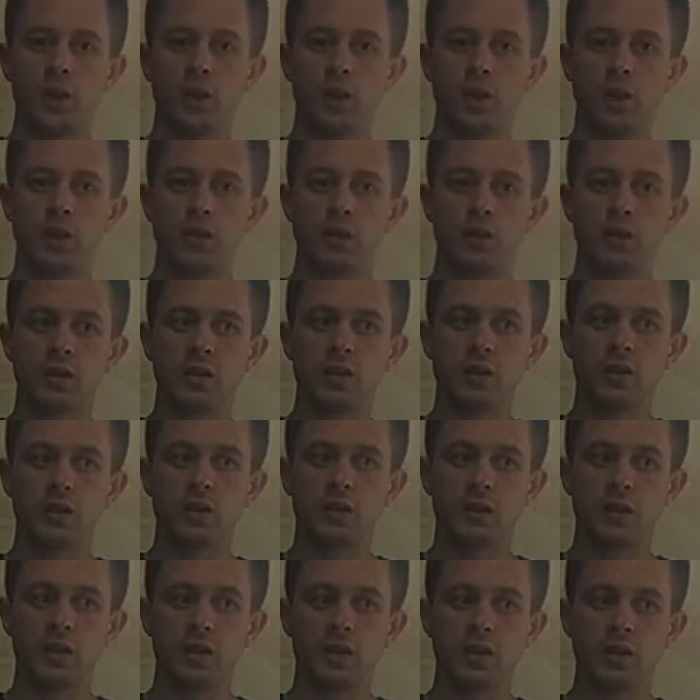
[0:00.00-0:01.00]
And
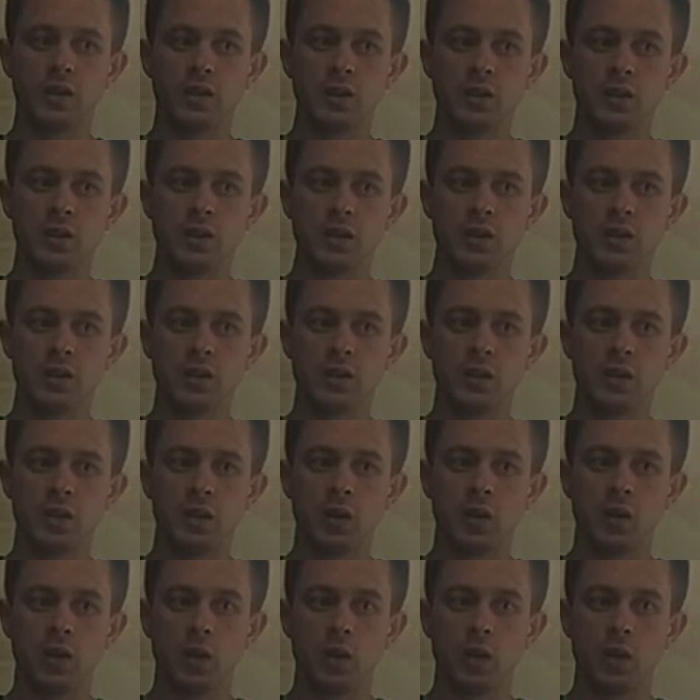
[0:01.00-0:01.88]
this is